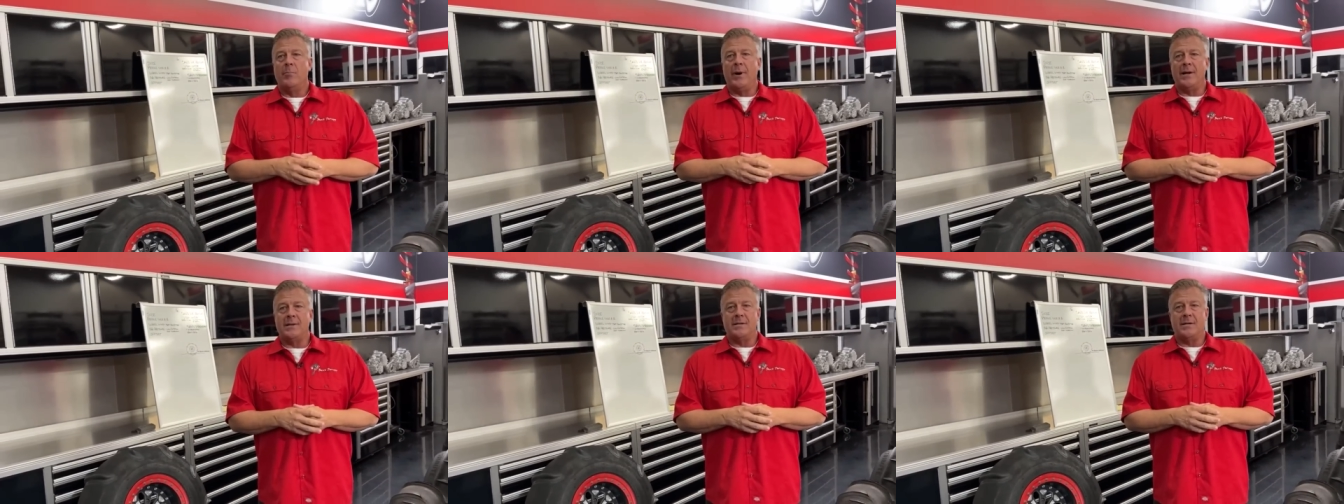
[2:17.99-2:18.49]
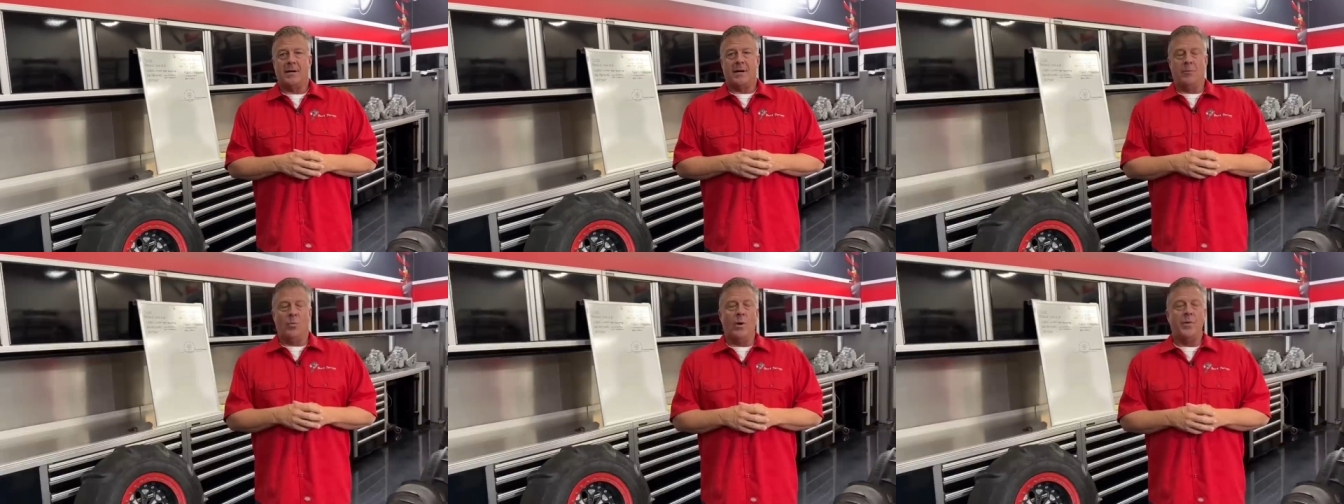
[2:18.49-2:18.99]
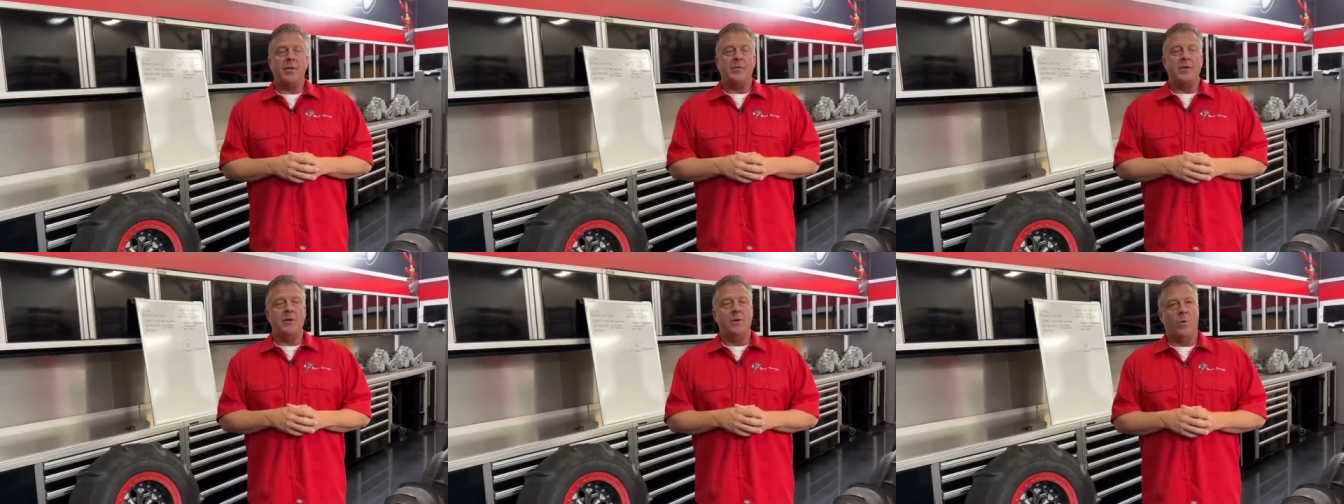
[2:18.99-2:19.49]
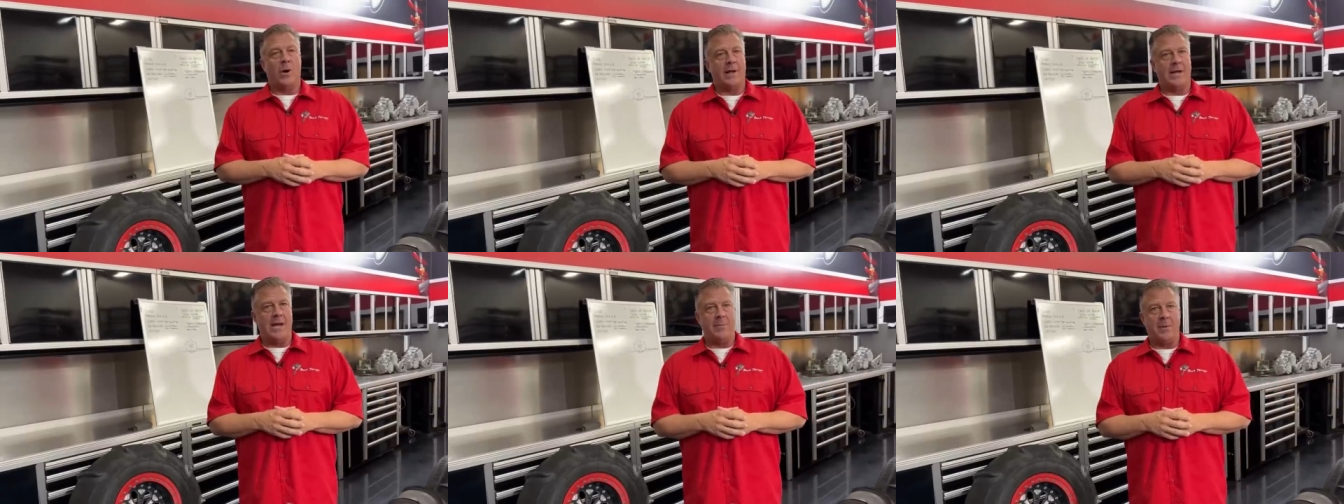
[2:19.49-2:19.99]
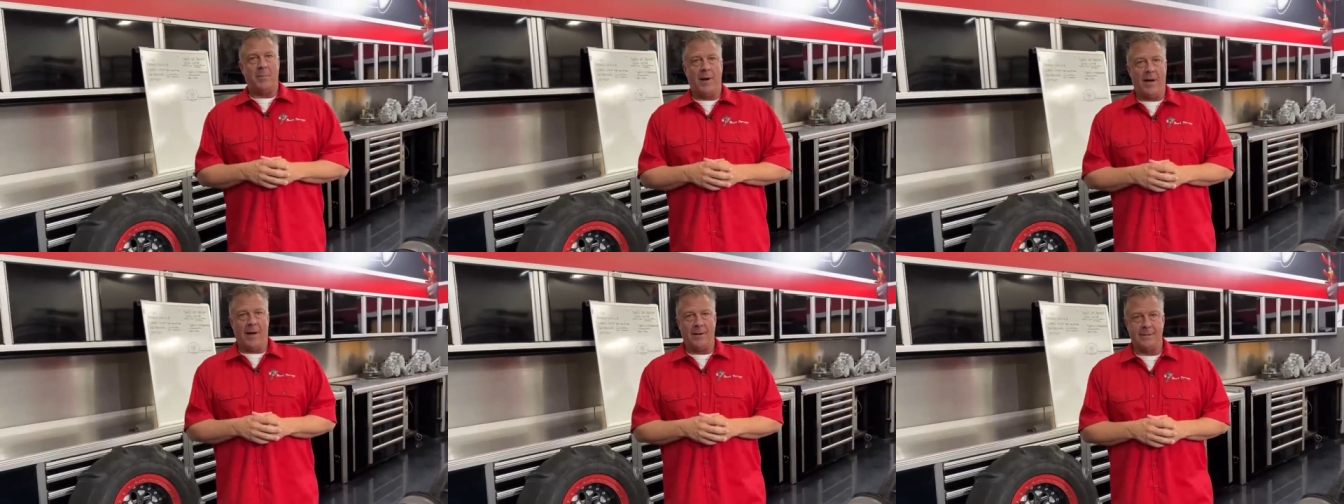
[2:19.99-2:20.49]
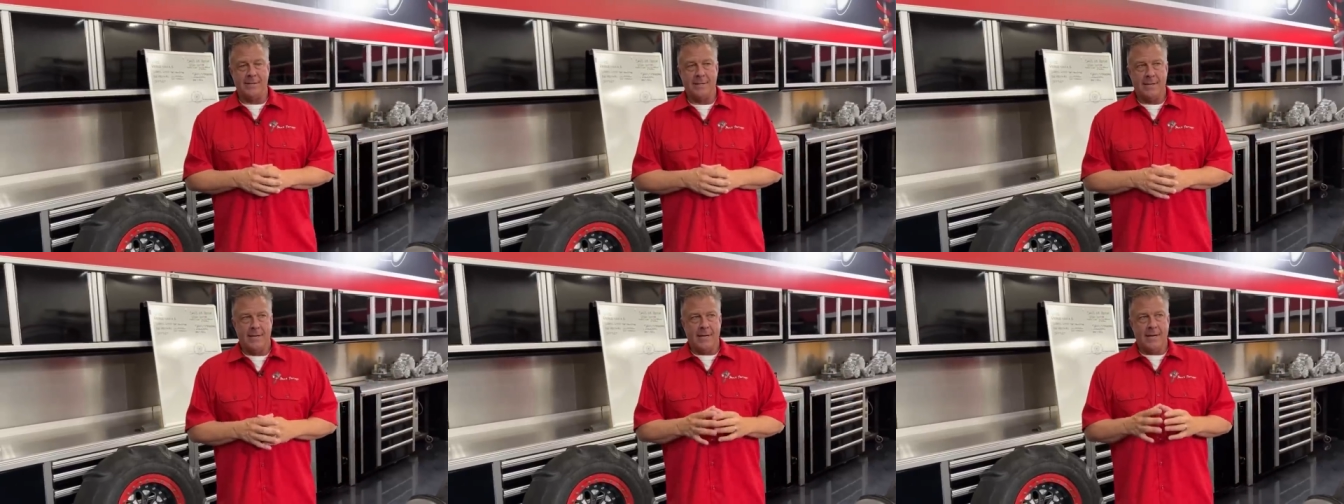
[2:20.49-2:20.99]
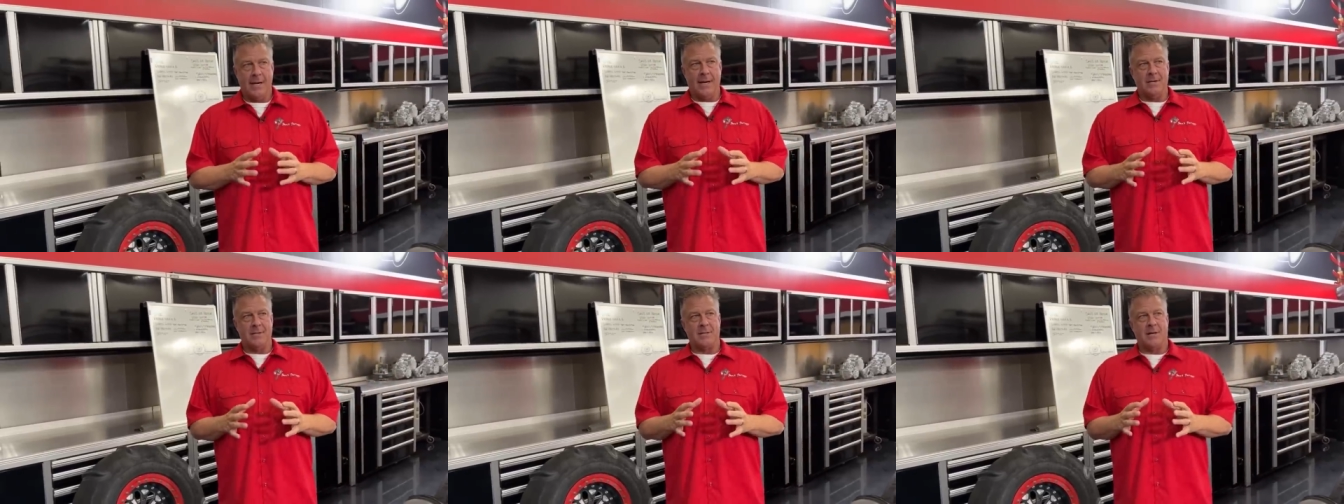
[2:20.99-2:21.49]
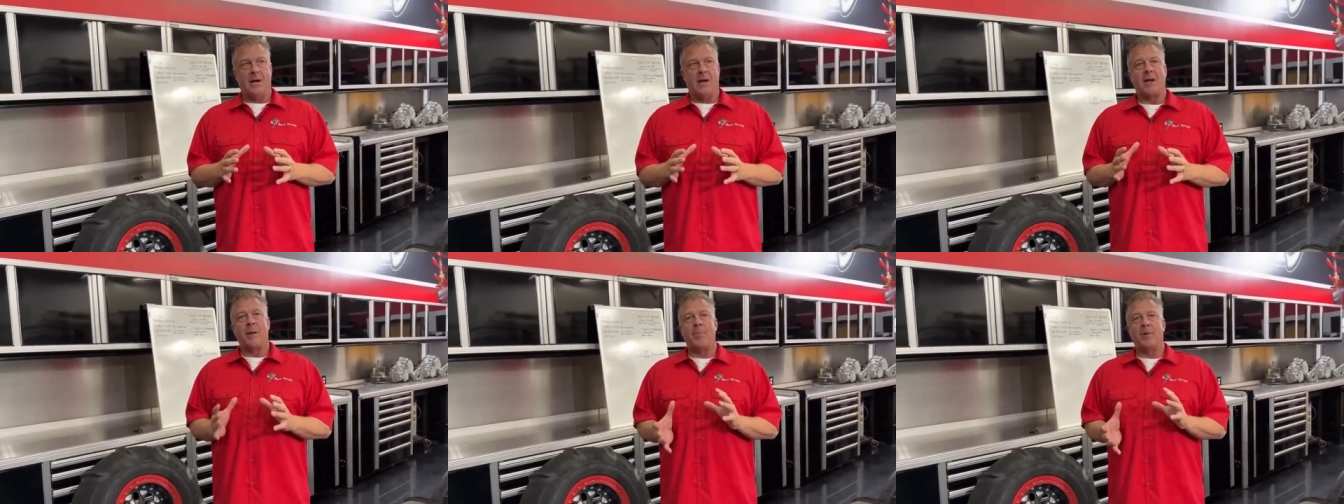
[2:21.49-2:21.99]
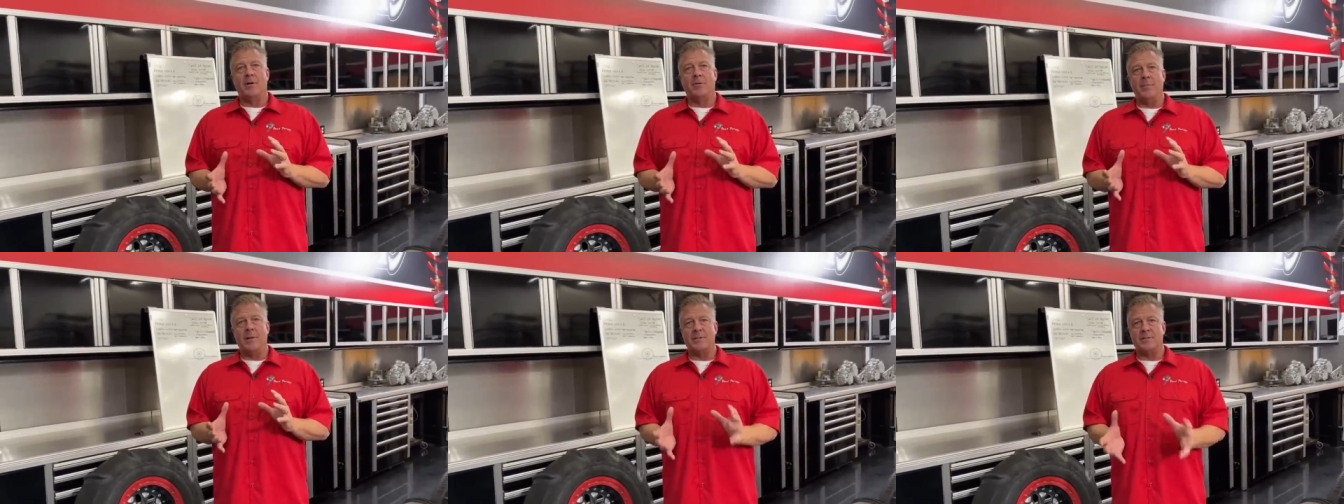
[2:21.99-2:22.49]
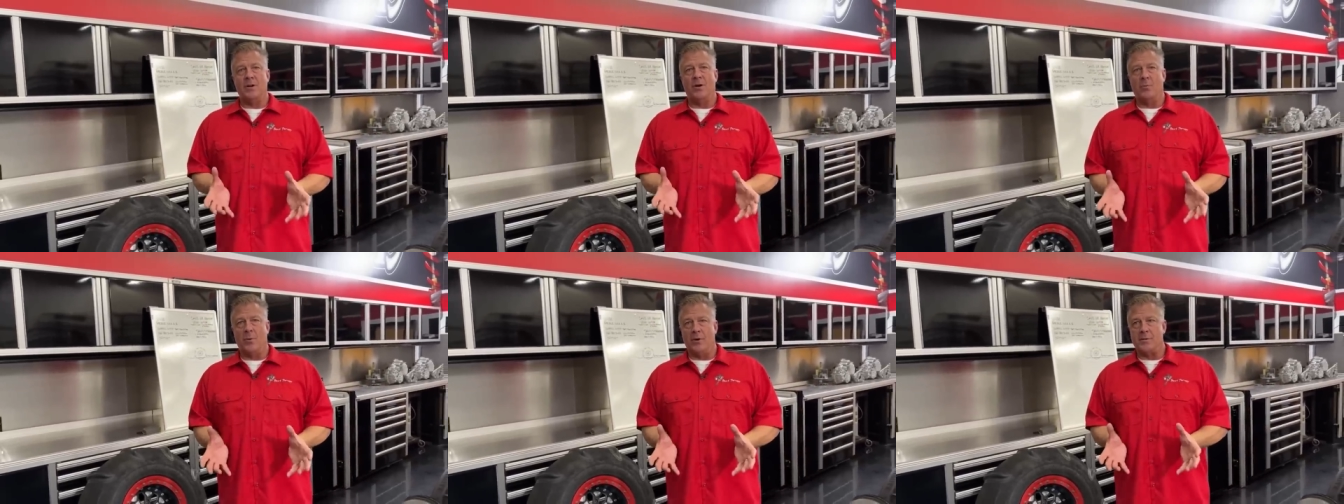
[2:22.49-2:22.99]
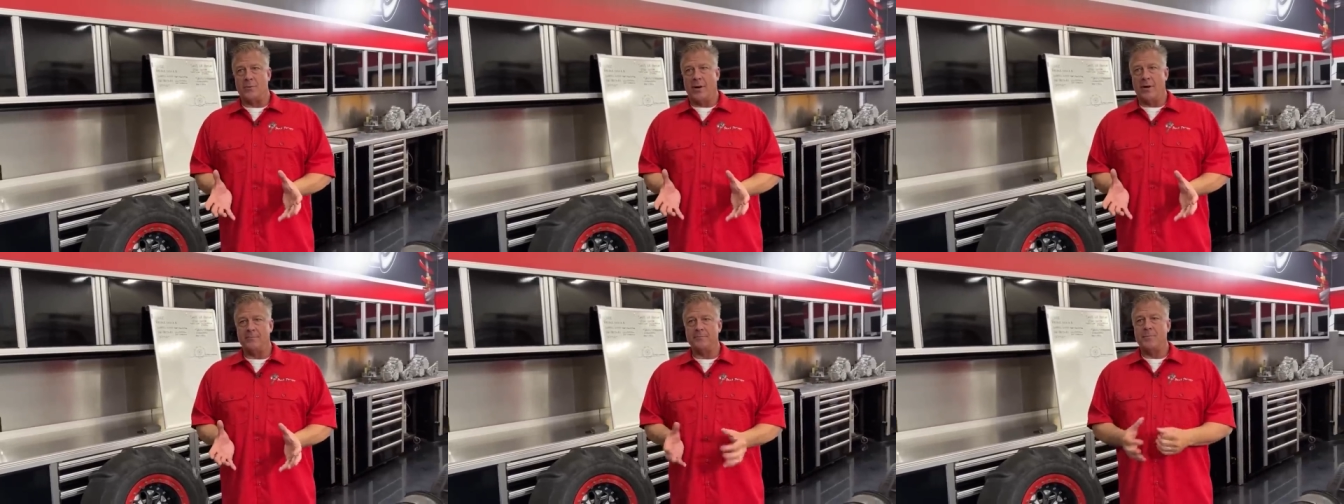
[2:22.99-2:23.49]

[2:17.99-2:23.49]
but one thing that you want to keep in mind is a couple of misnomers, right?